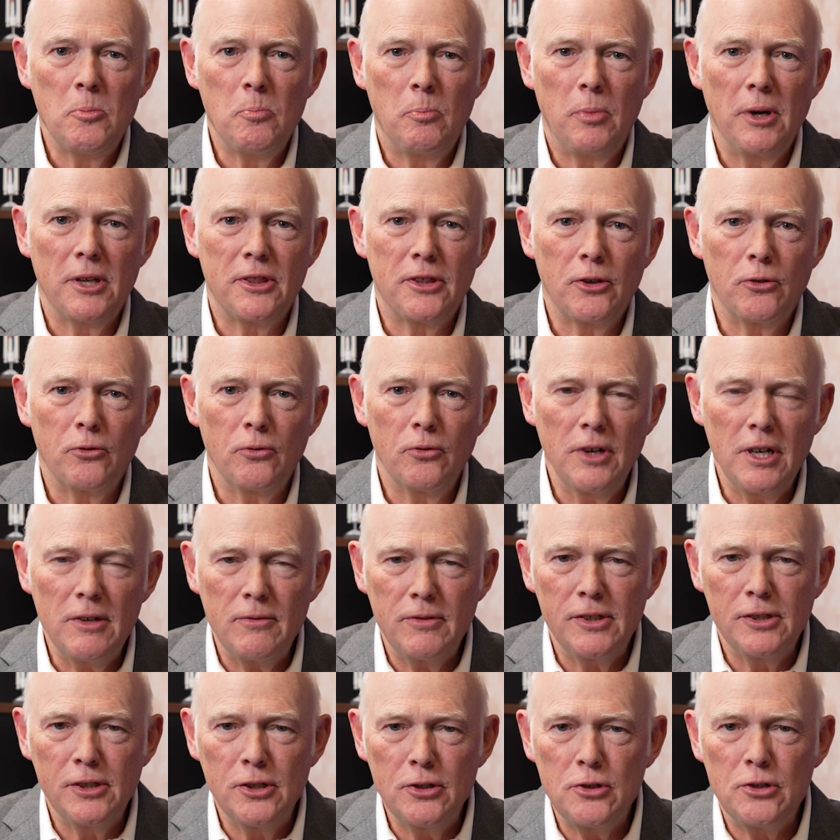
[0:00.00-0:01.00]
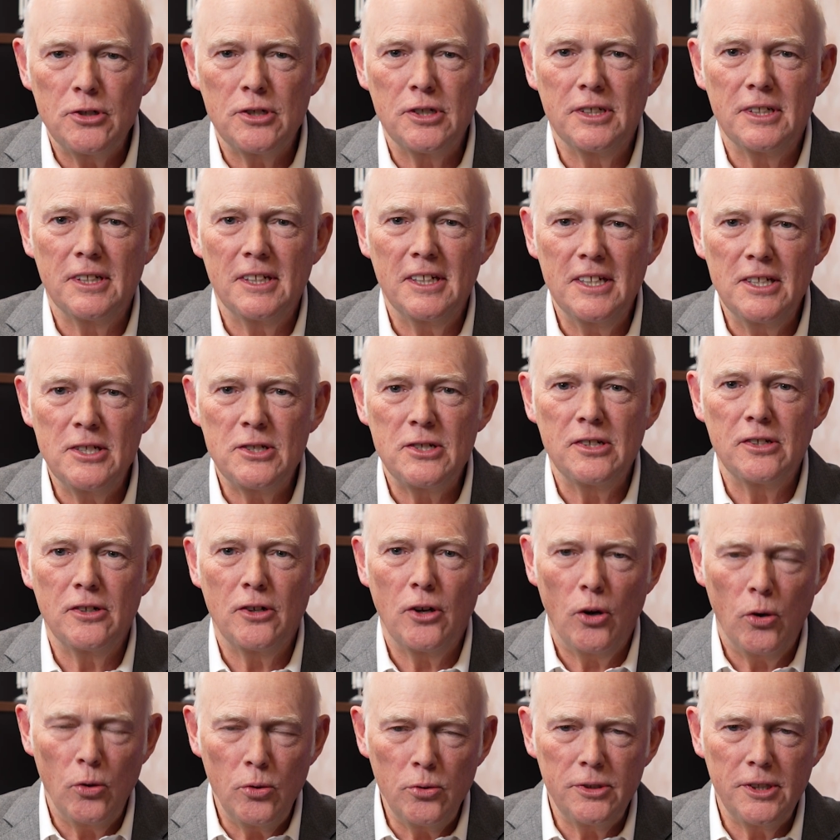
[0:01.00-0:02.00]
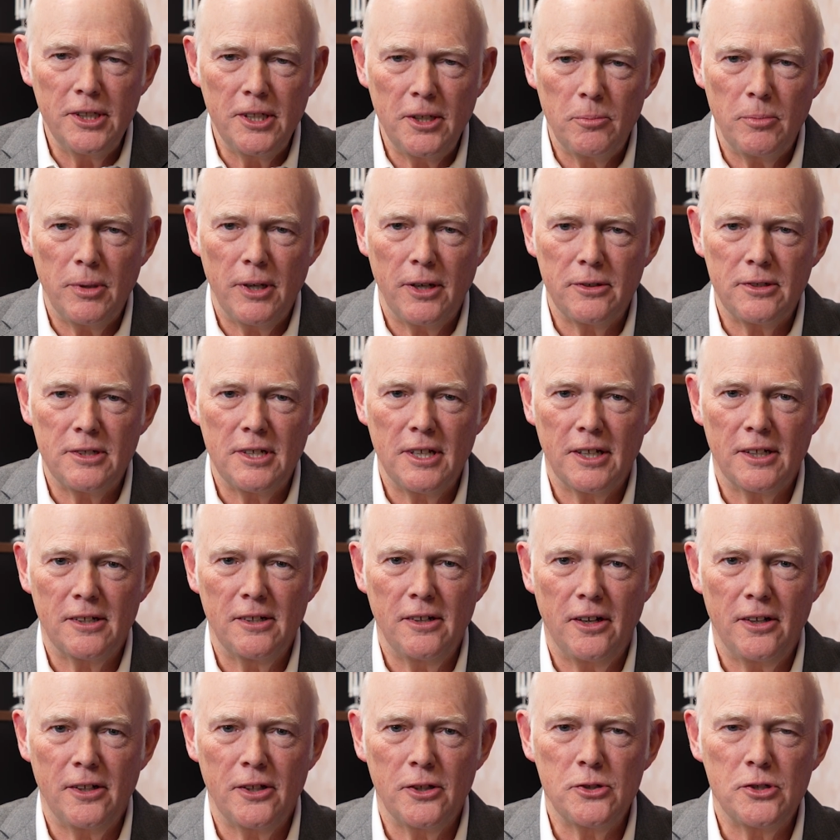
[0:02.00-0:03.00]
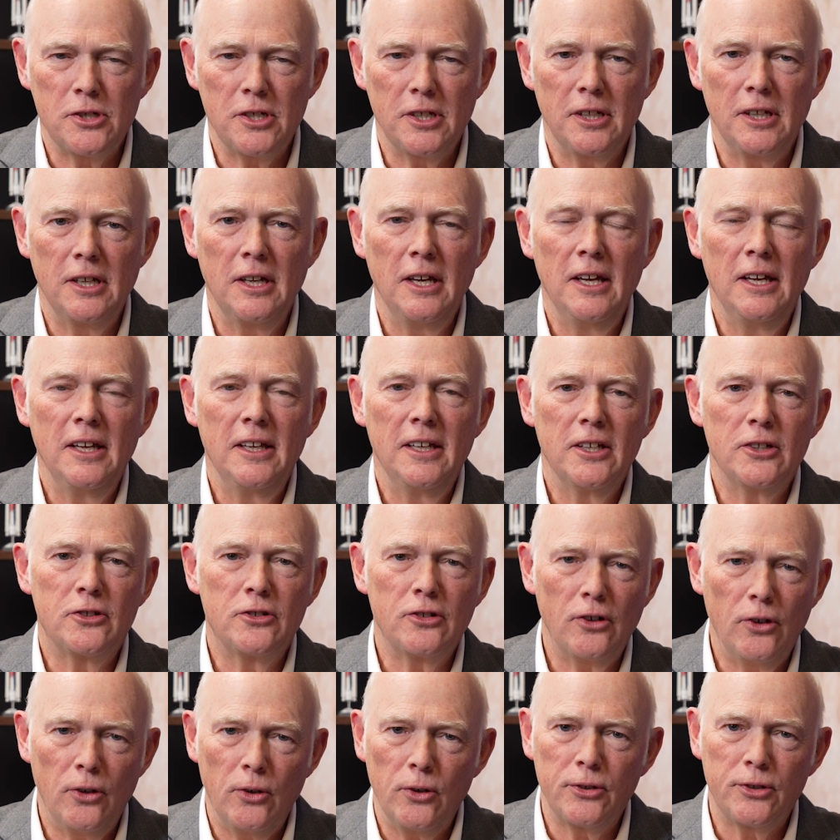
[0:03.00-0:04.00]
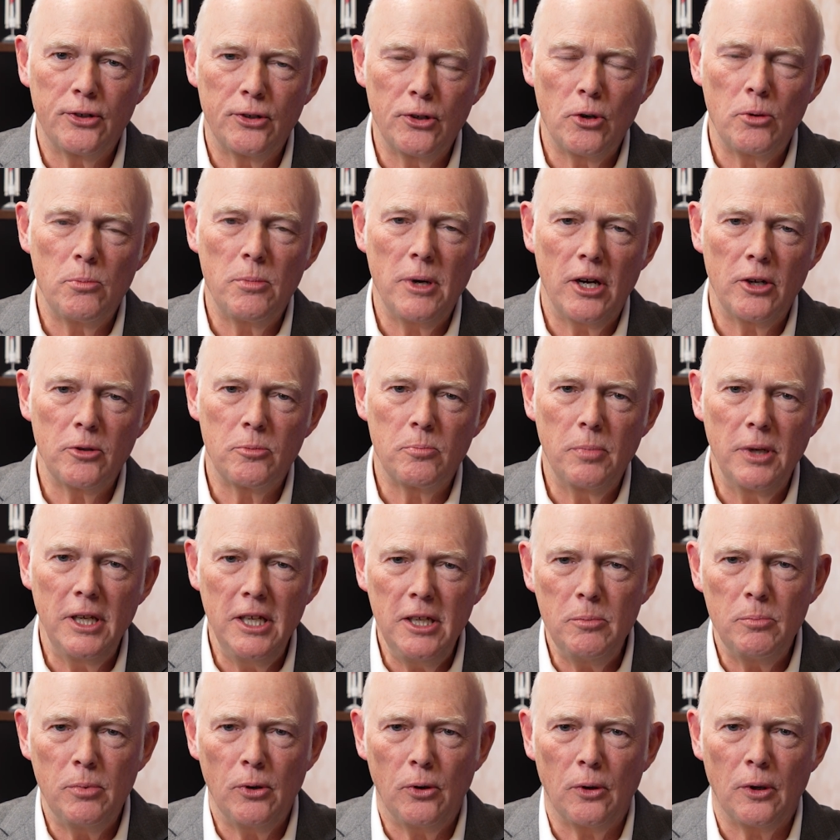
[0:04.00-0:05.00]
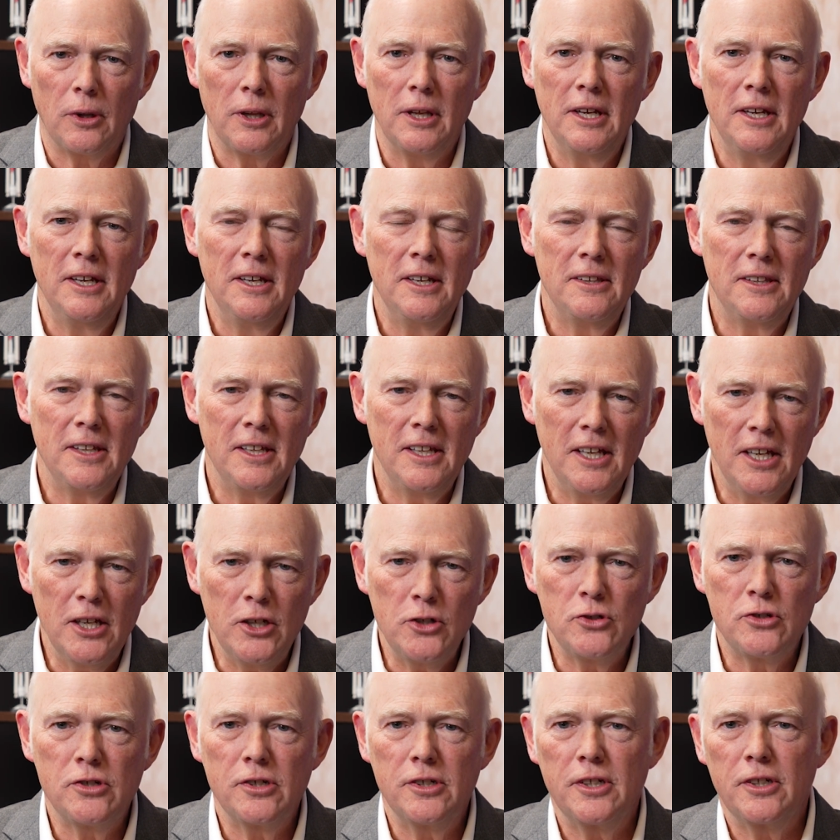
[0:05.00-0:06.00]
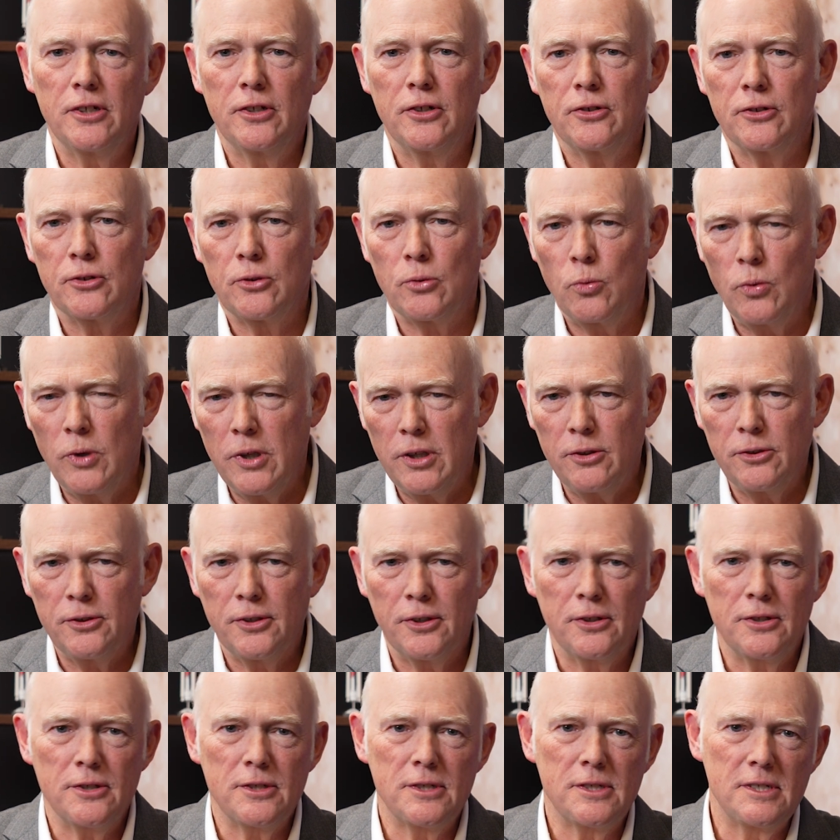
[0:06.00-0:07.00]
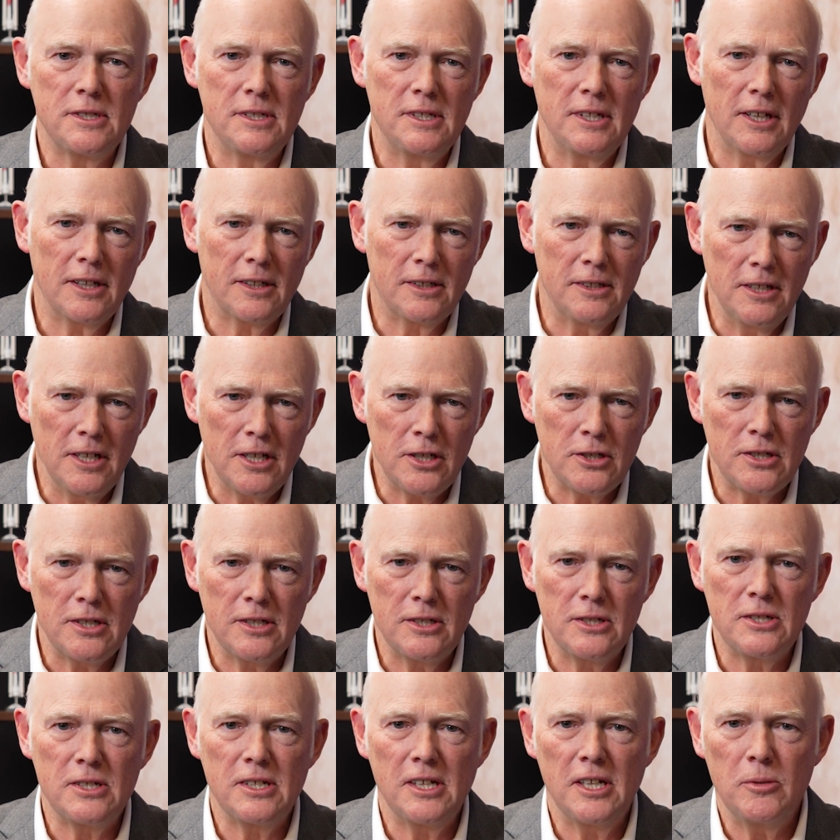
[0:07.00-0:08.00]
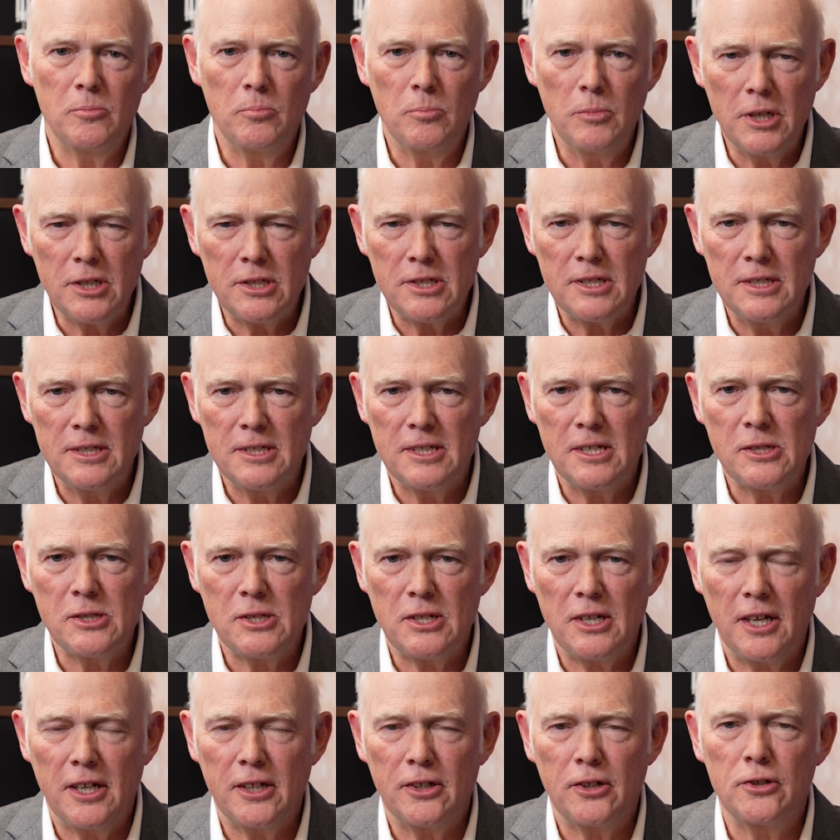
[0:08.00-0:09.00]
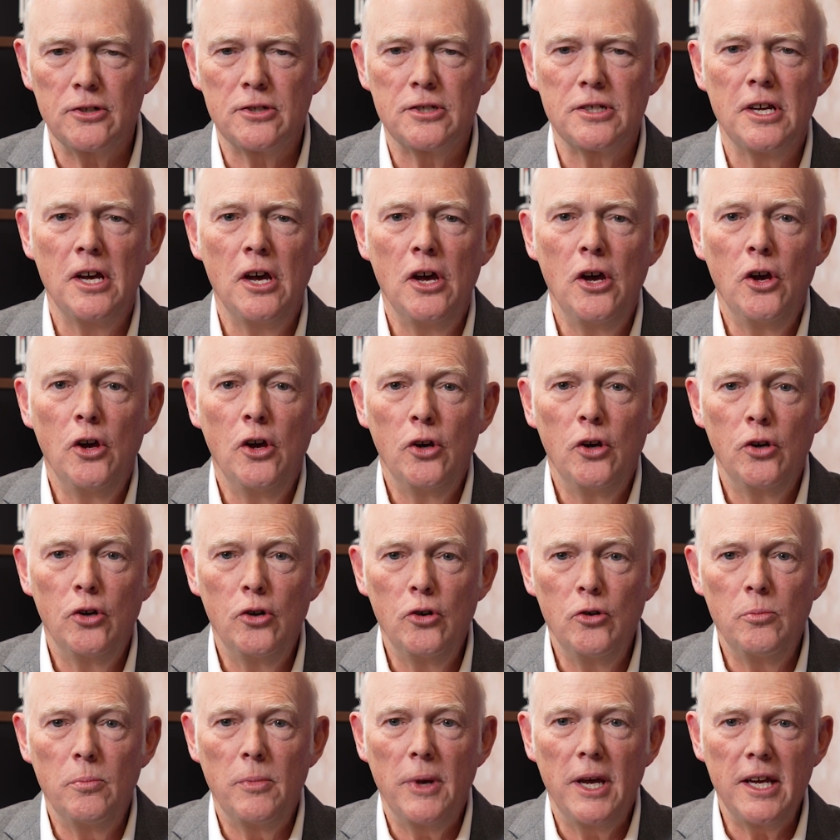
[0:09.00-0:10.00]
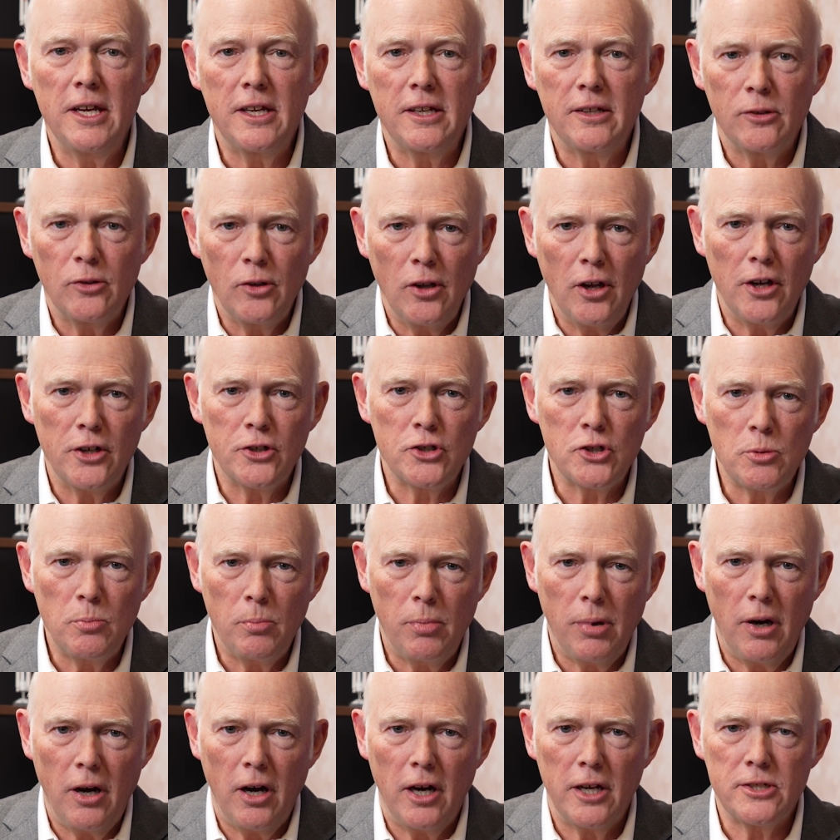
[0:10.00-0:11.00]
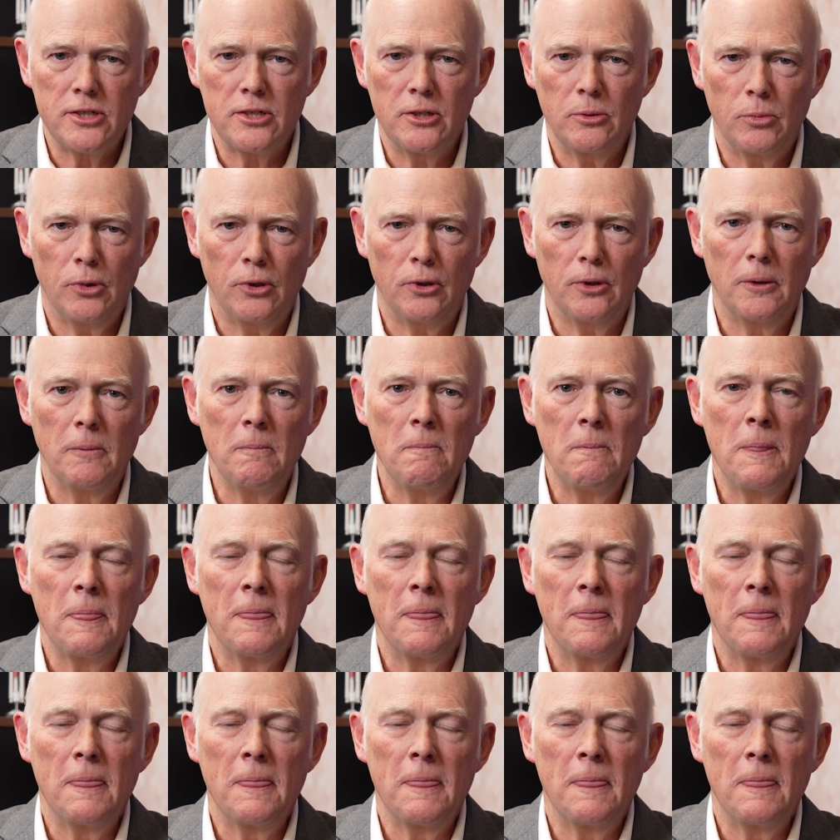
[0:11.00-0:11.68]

But the revolution isn't only about technology, it's also about people the engineers, welders, technicians, and mission designers who make launch possible.